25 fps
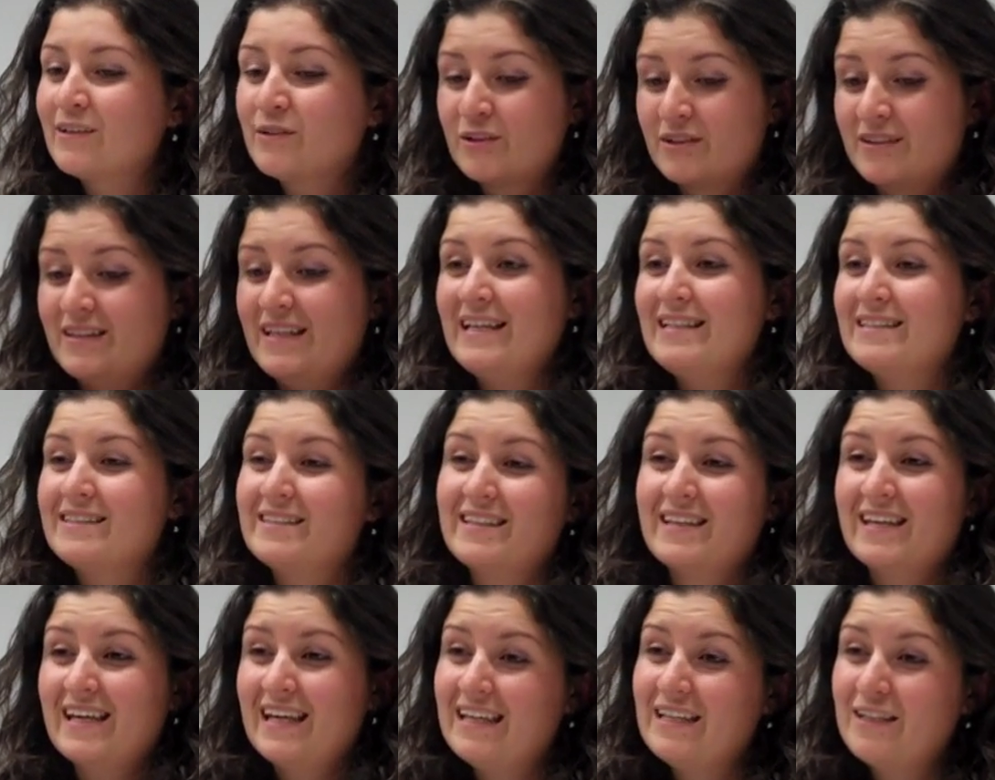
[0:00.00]
look, these are
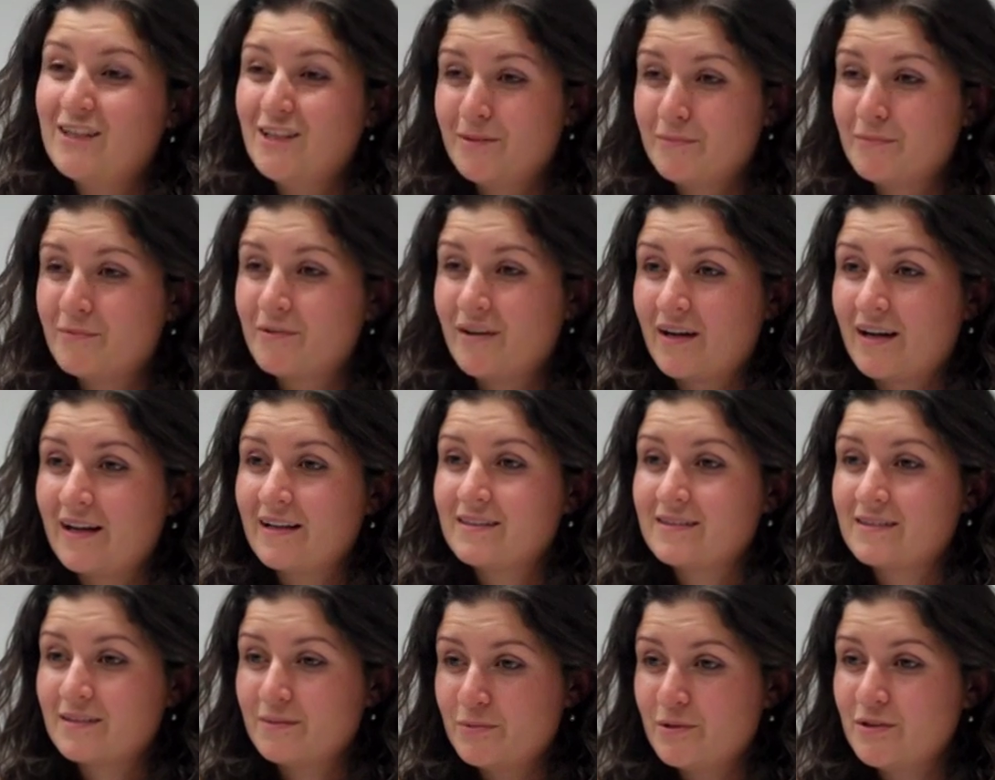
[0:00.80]
the key human
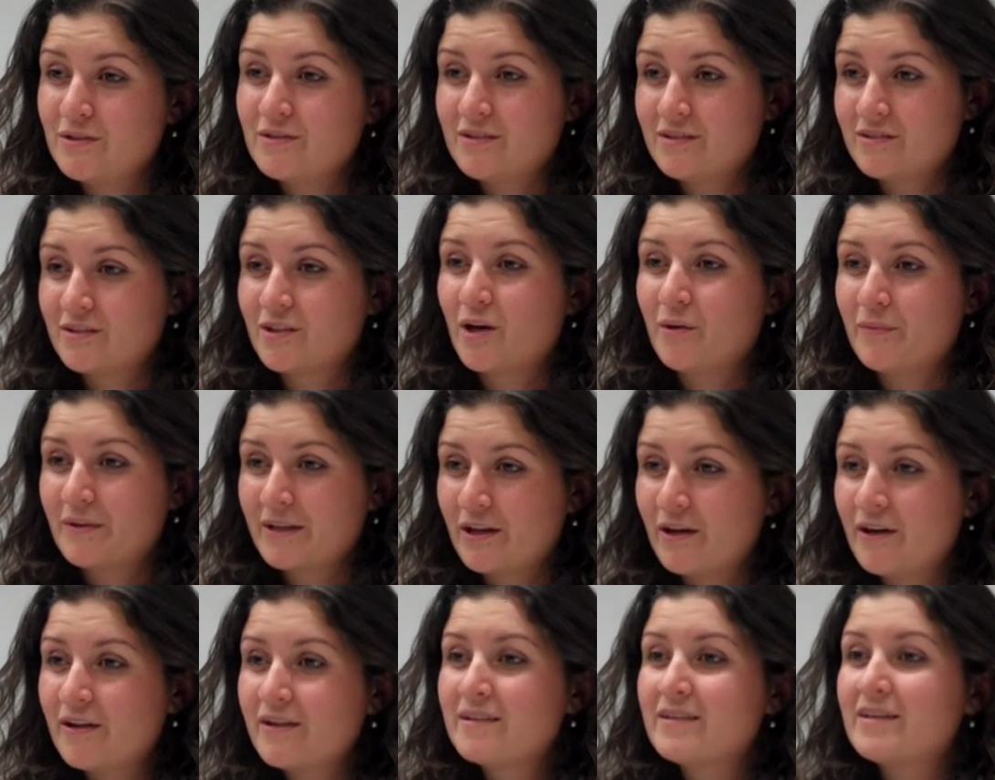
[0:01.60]
rights abuses going
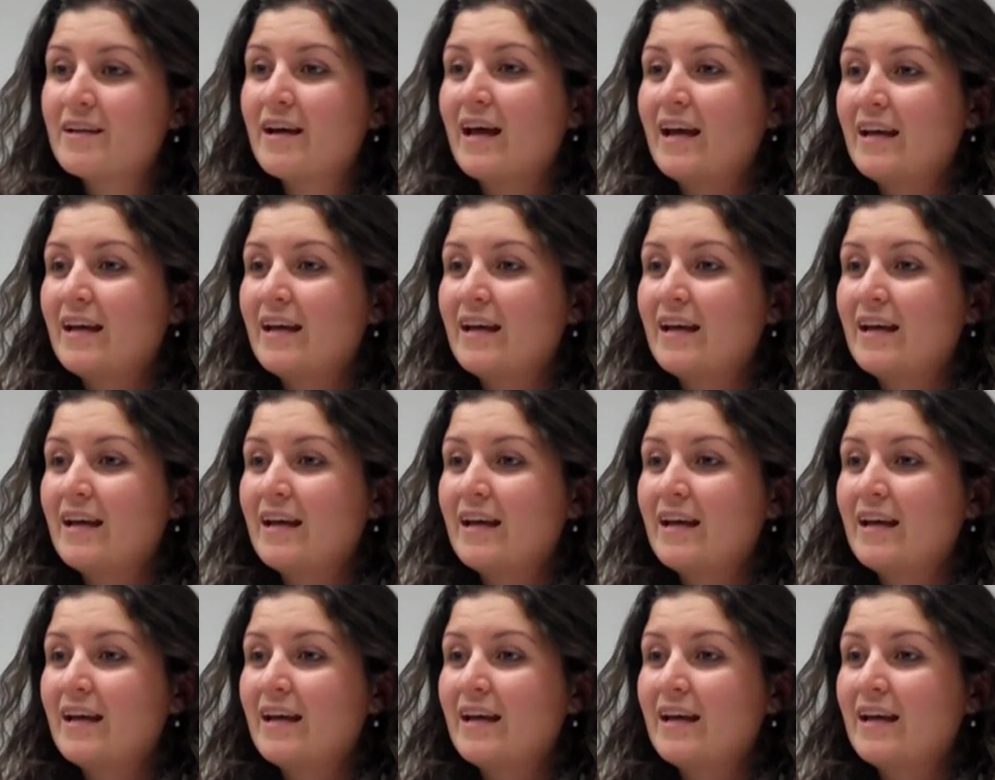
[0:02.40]
on,